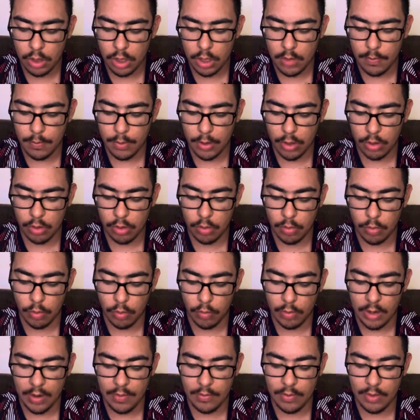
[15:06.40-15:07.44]
Baltimore
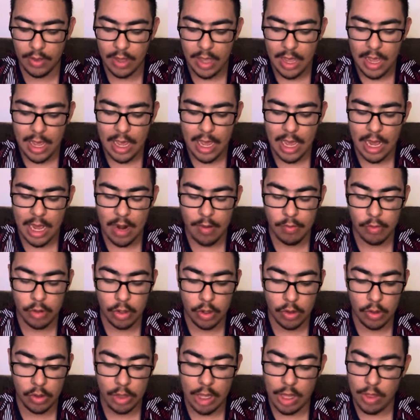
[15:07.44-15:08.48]
Ravens. And I'm going to
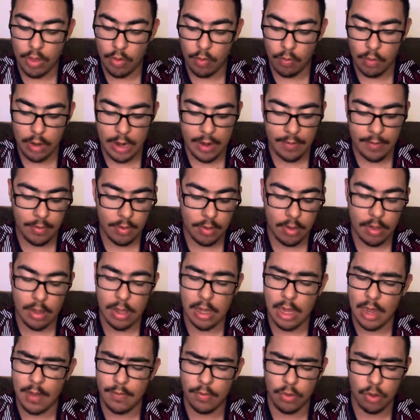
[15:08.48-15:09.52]
say the Ravens.
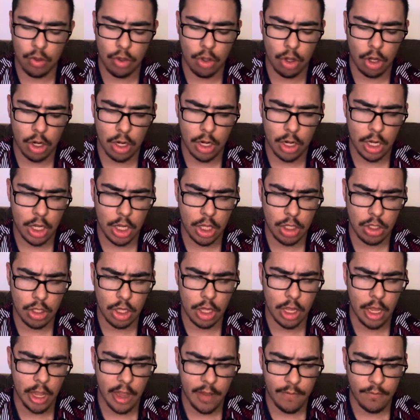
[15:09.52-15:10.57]
I'm sorry,
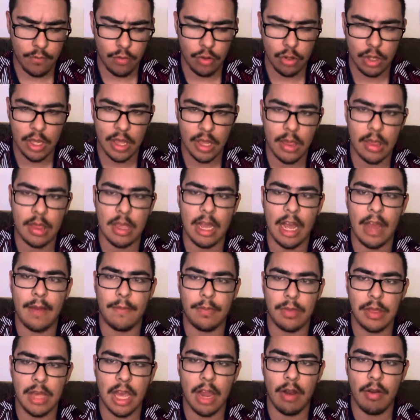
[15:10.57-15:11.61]
if you can
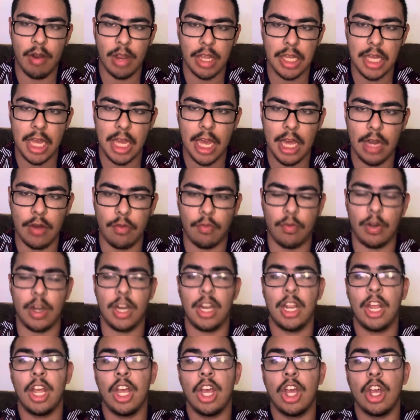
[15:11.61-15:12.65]
stop Derrick Henry,
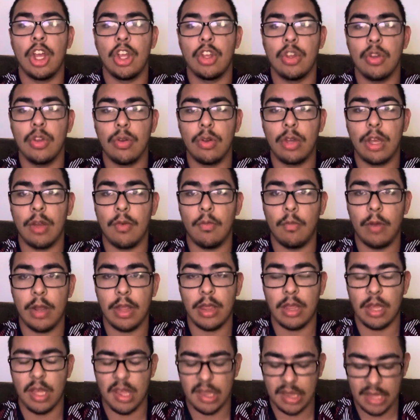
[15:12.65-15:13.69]
you can win
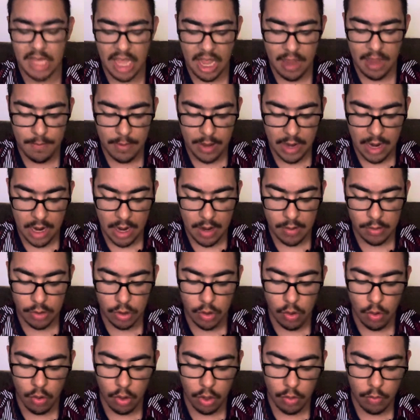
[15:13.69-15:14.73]
this game, but I'm
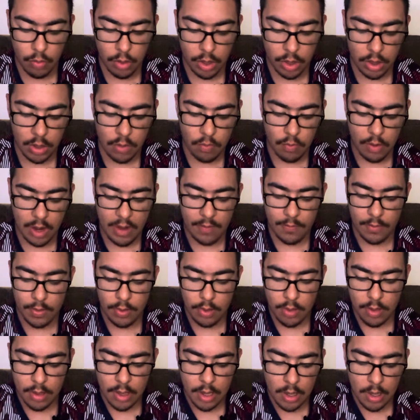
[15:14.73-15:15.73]
going with the Ravens.